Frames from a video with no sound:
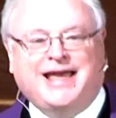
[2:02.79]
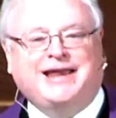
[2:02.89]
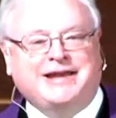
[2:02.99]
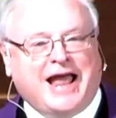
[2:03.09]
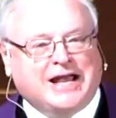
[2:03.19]
a
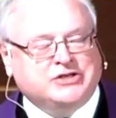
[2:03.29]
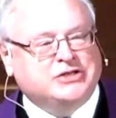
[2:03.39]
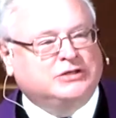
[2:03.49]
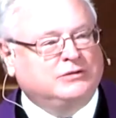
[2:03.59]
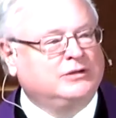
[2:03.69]

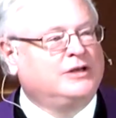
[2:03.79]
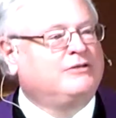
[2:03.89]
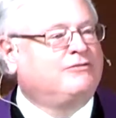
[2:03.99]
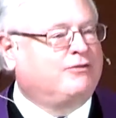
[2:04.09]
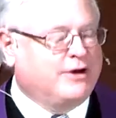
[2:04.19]
national
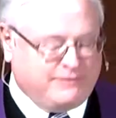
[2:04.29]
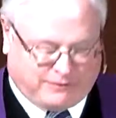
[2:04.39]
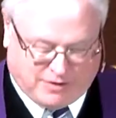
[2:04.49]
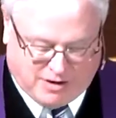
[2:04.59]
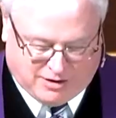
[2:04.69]
free
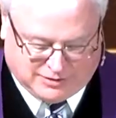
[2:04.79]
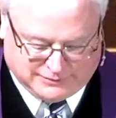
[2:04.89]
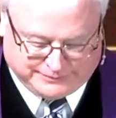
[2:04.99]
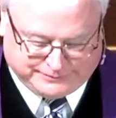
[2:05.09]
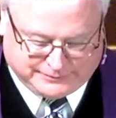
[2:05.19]
for all.
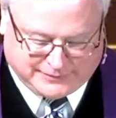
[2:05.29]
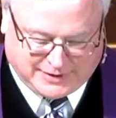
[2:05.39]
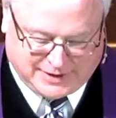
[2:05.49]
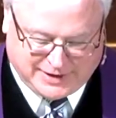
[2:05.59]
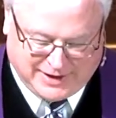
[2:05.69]

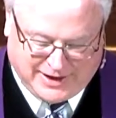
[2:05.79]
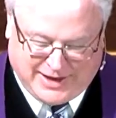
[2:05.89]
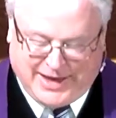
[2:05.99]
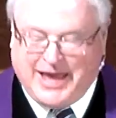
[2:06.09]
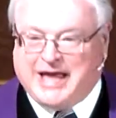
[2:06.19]

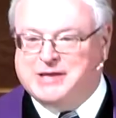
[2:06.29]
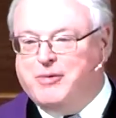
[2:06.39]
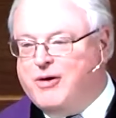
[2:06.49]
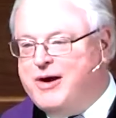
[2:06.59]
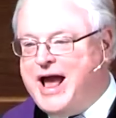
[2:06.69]
And the
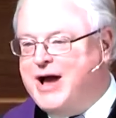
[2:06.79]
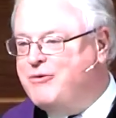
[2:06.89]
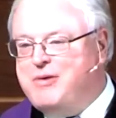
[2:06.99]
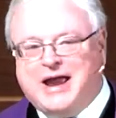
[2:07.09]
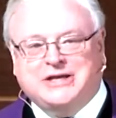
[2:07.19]
more
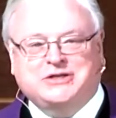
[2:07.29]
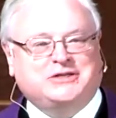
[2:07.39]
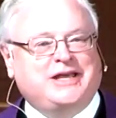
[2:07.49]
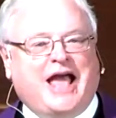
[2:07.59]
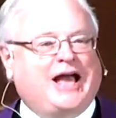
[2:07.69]
outrageous
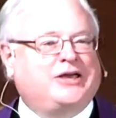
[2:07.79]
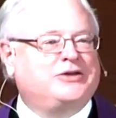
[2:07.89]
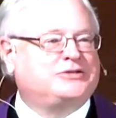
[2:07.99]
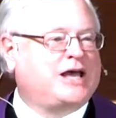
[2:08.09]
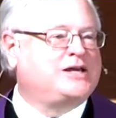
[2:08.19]
the
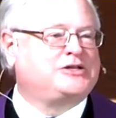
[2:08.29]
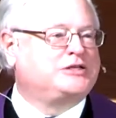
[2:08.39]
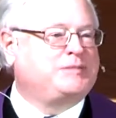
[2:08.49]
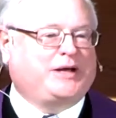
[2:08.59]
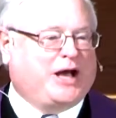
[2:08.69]
accusations
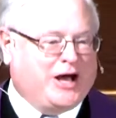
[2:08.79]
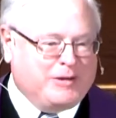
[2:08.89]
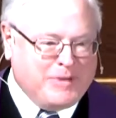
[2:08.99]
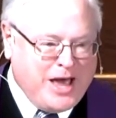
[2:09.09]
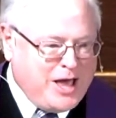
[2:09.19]

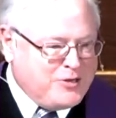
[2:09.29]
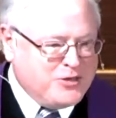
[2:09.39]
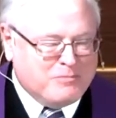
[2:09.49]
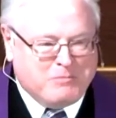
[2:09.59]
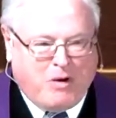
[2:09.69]
become,
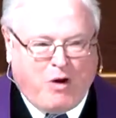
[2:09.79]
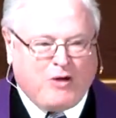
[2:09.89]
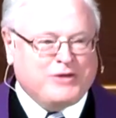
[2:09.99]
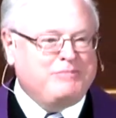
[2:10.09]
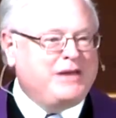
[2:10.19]
the more
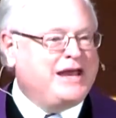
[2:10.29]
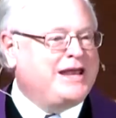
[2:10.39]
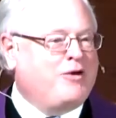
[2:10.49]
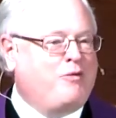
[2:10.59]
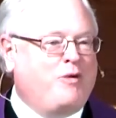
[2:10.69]
the
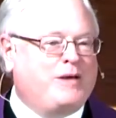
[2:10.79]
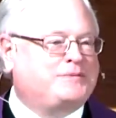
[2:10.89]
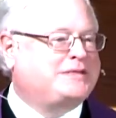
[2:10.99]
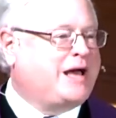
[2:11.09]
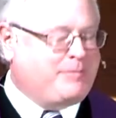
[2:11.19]
media
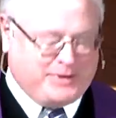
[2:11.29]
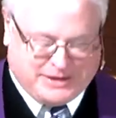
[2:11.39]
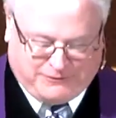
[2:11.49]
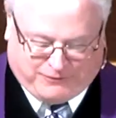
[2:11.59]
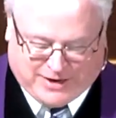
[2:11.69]
whips up
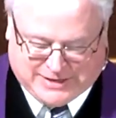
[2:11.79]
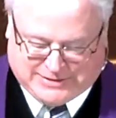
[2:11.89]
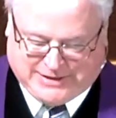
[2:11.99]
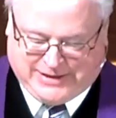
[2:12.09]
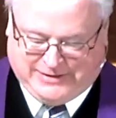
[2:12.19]
into frenzy.